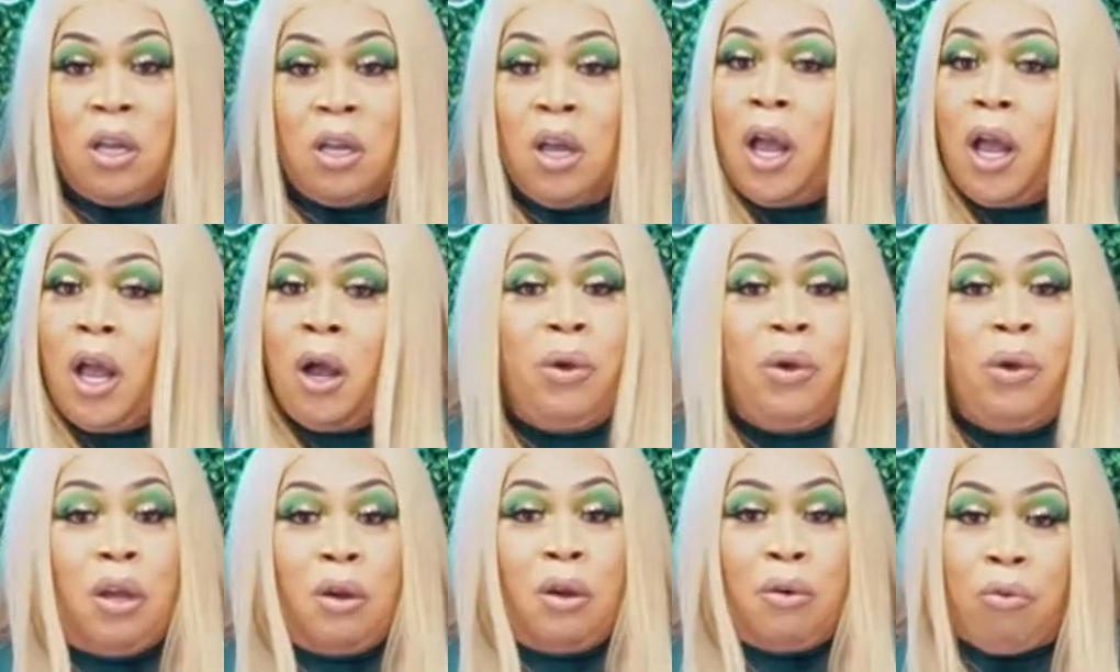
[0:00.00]
And
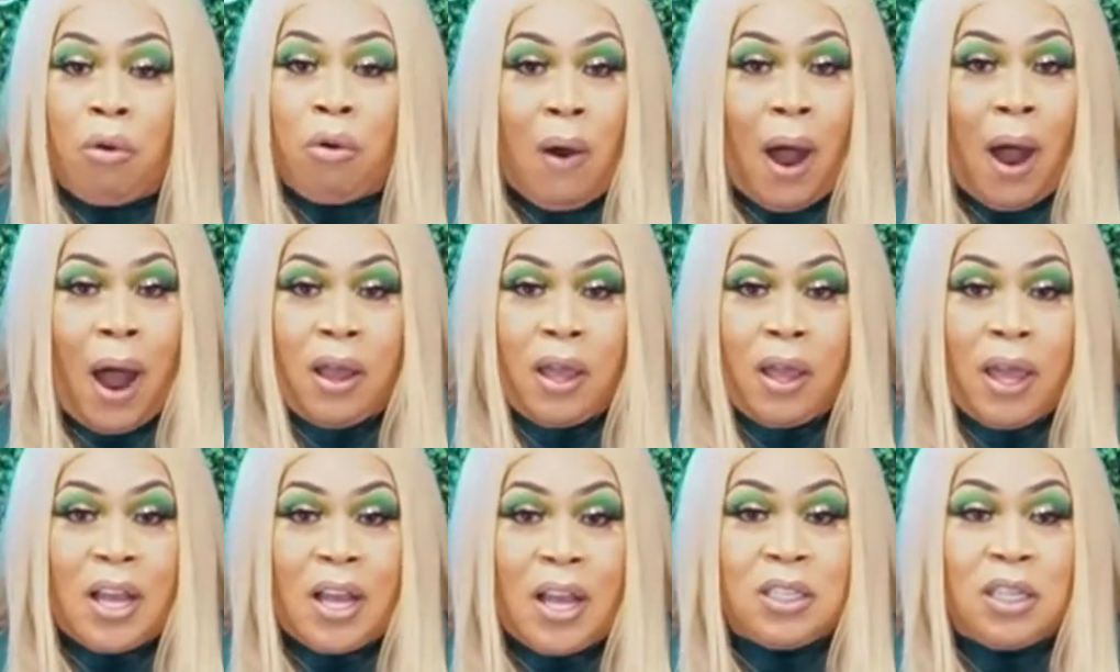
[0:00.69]
we can grow out of
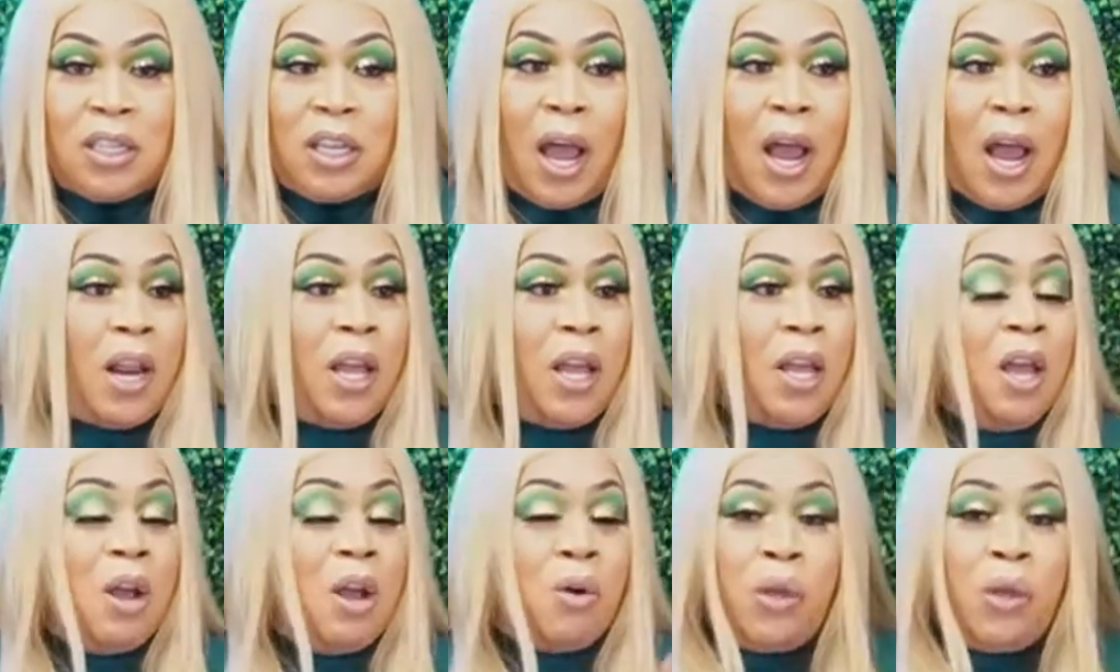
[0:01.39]
Gaston County.
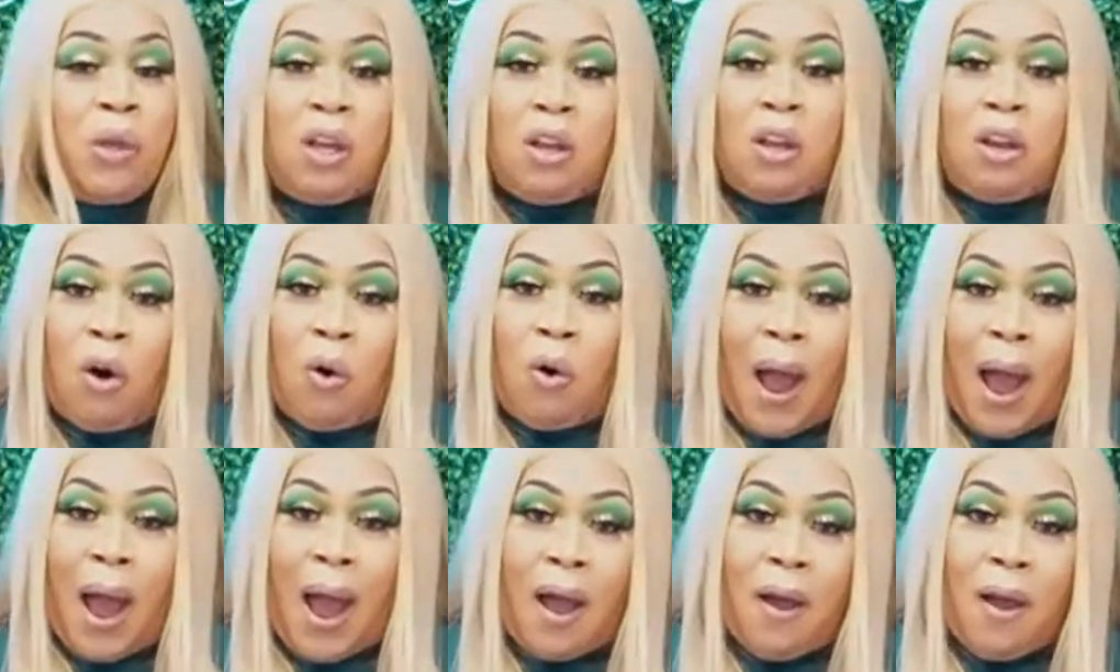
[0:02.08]
We can go
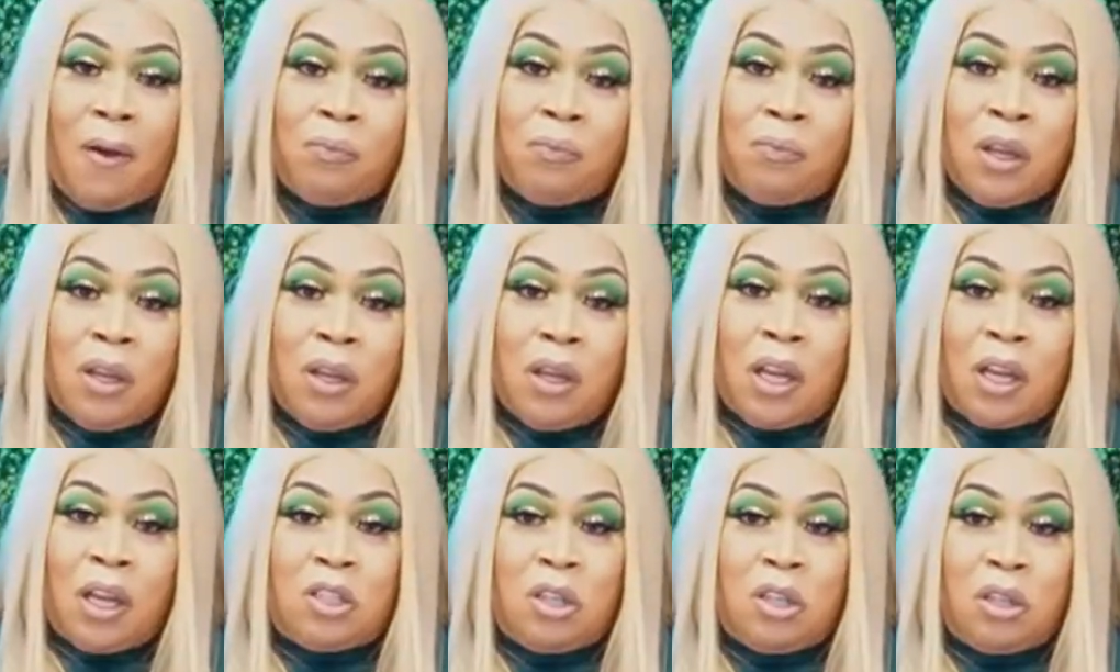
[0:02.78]
out
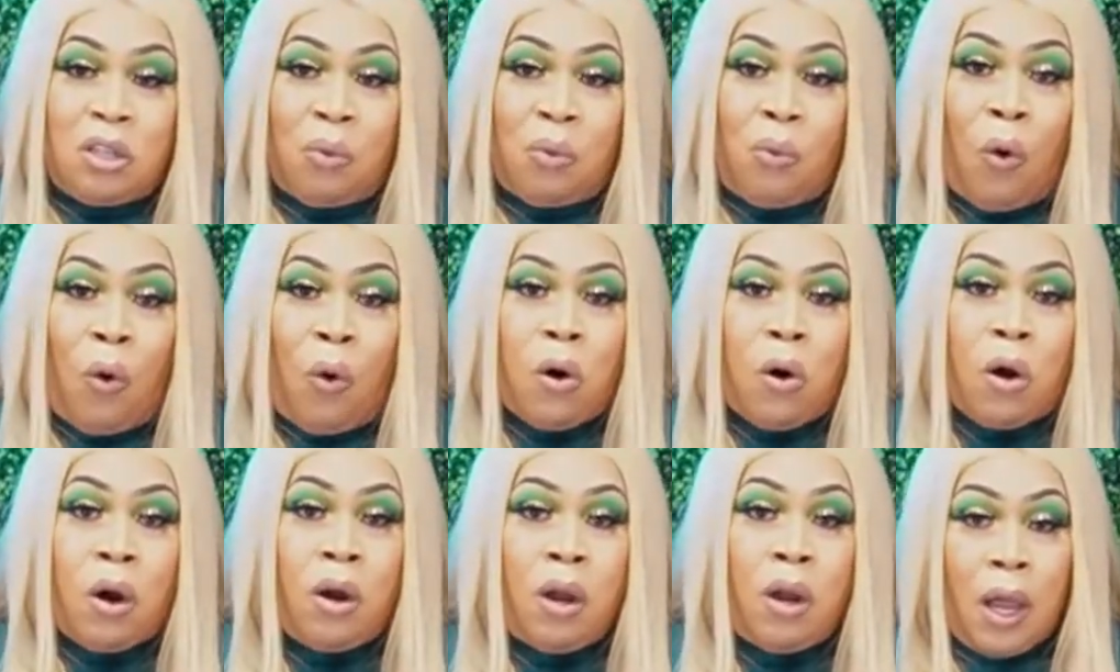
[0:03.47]
into the
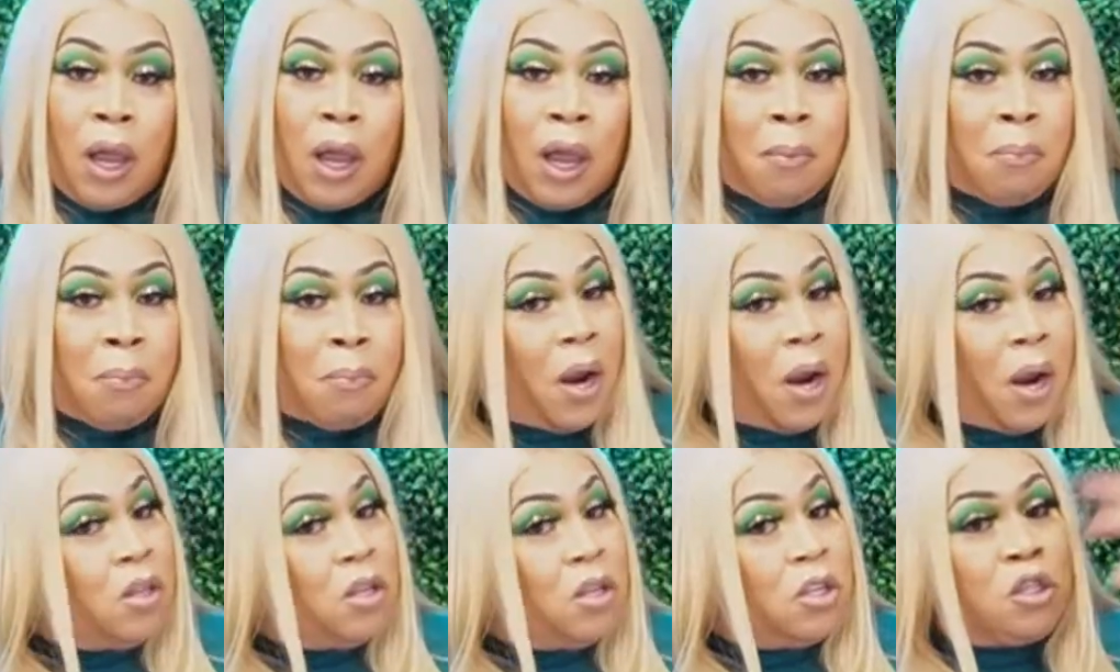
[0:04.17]
war and
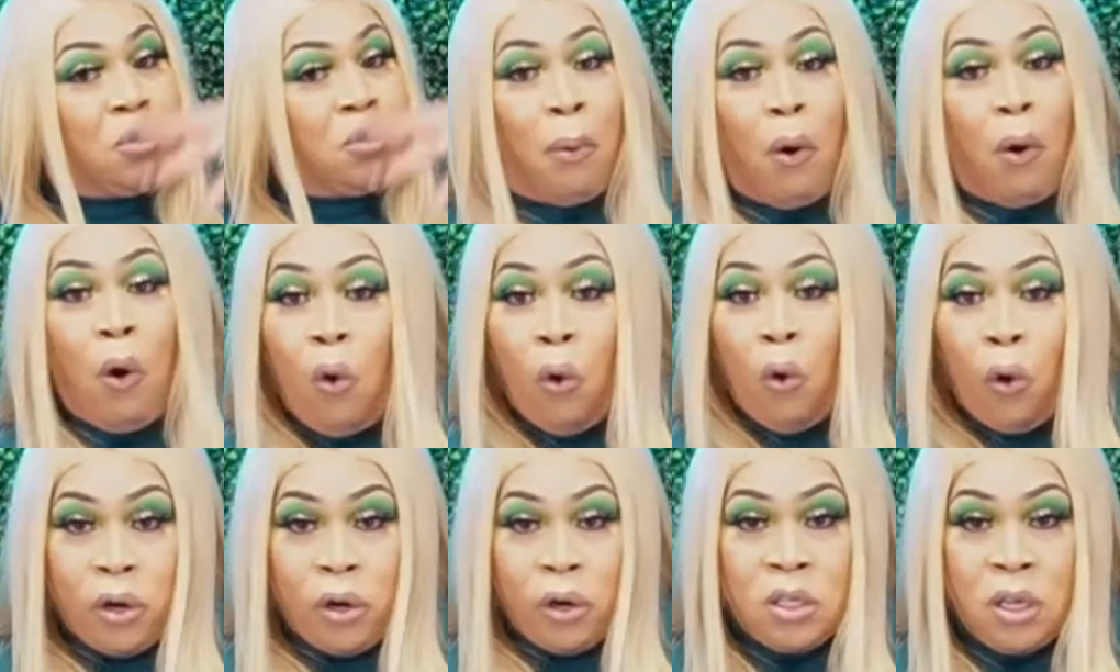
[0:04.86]
bring the
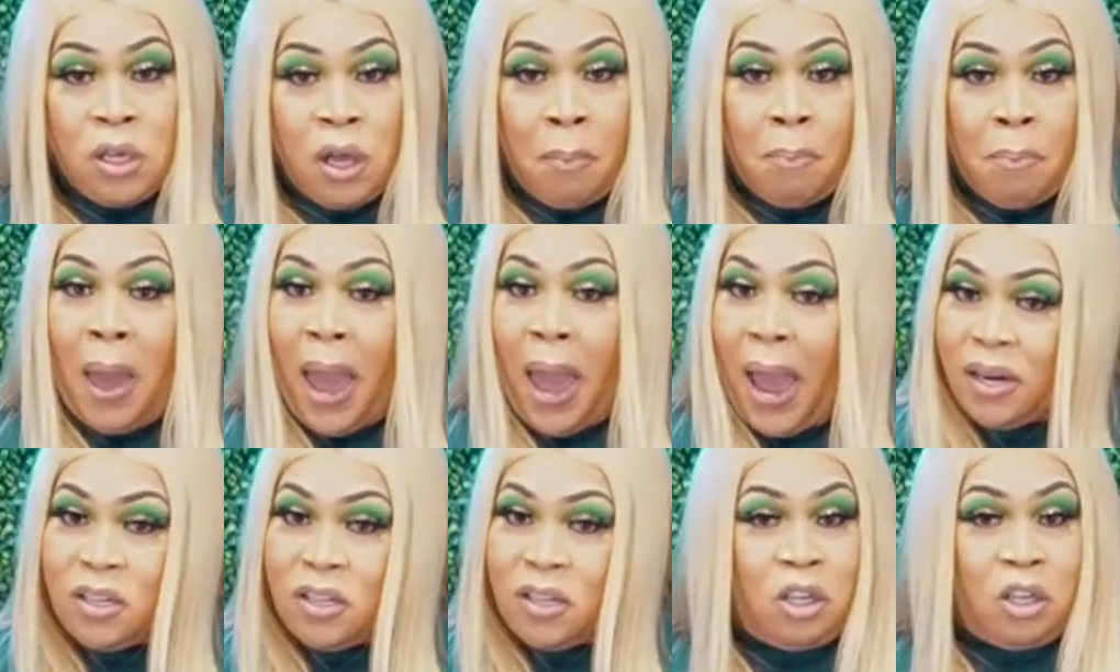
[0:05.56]
spores
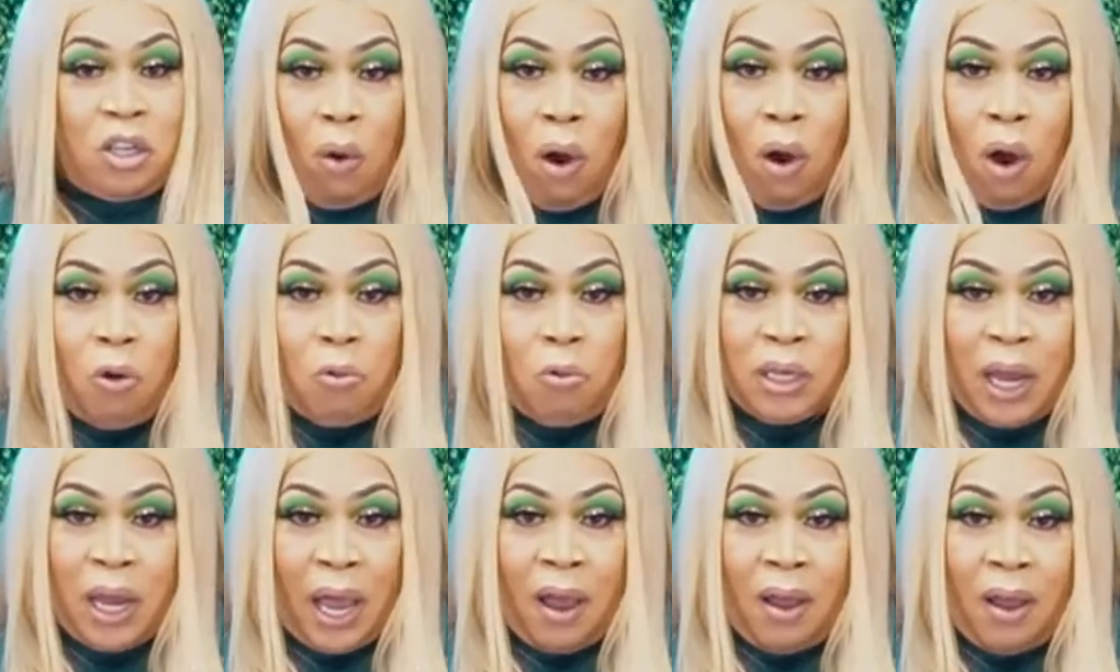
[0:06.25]
back to your
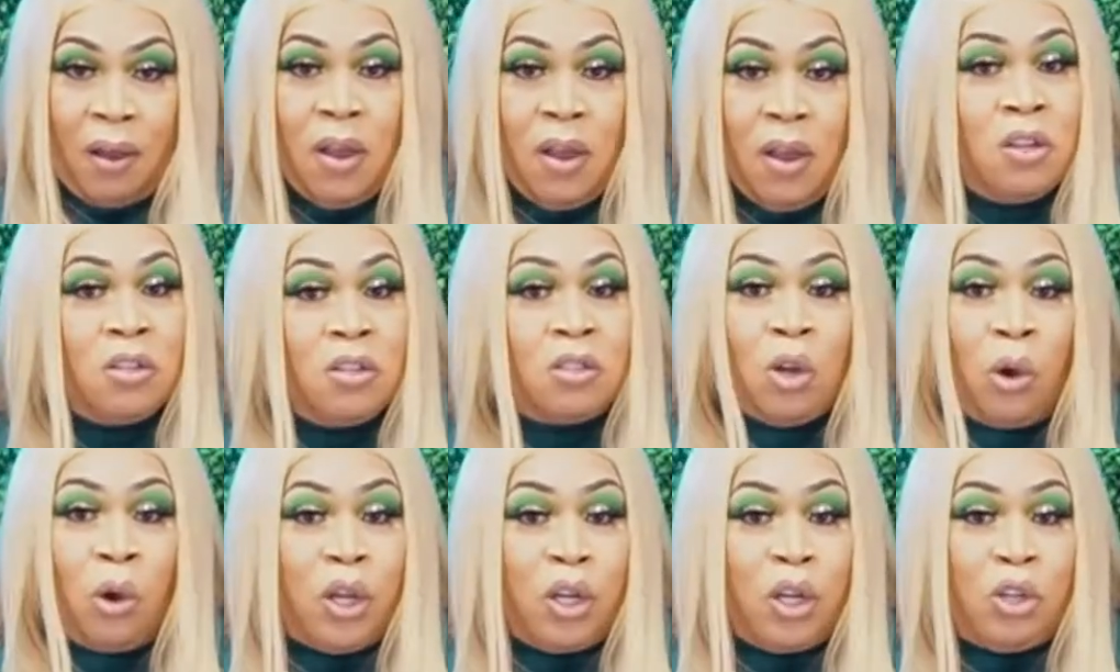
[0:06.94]
hometown
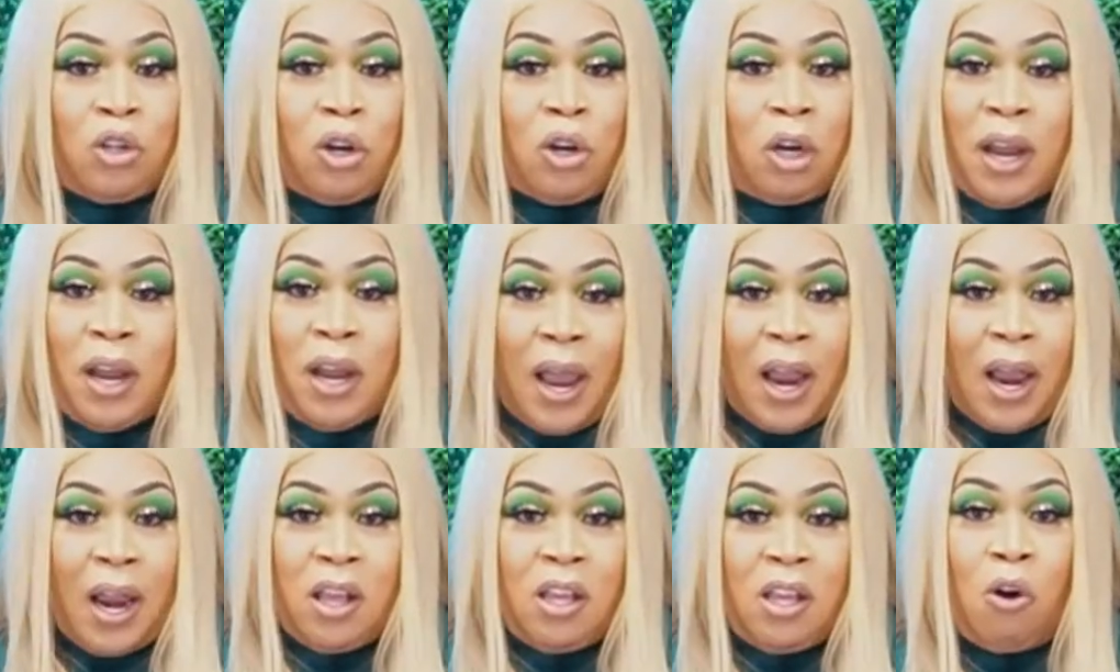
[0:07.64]
so that your
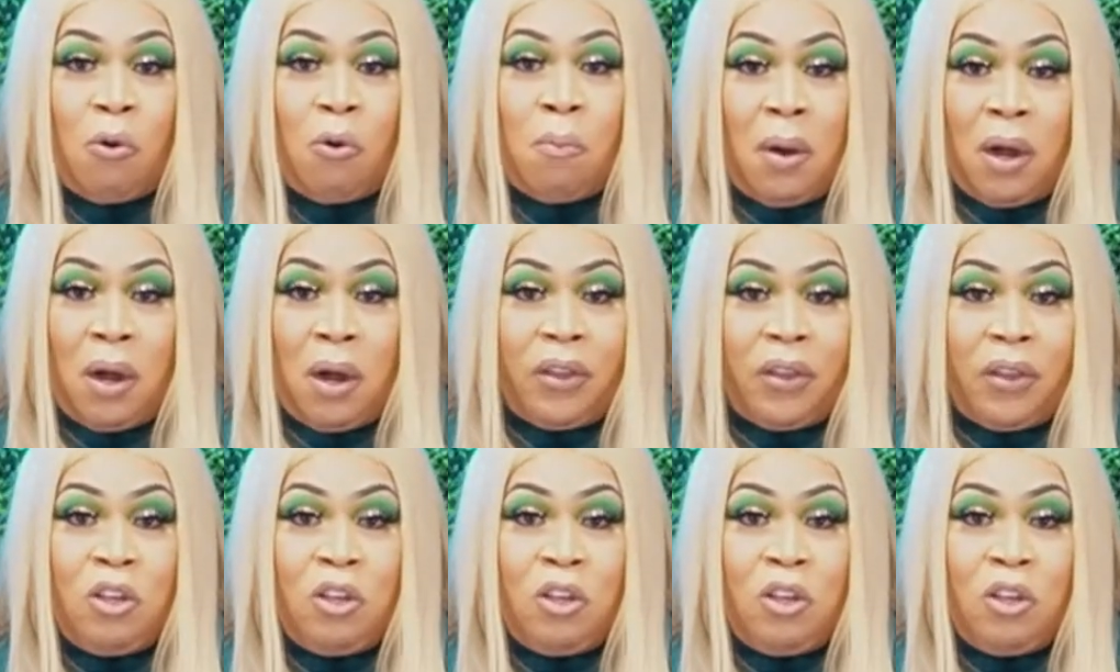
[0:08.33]
daddy, your mother,